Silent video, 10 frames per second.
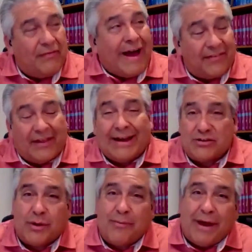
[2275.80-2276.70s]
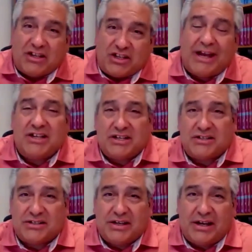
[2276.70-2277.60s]
fact that as we make
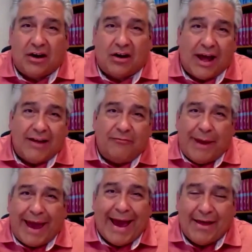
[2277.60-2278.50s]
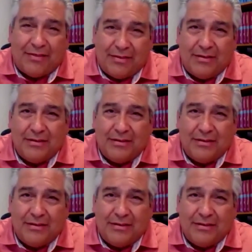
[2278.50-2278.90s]
changes in our life path,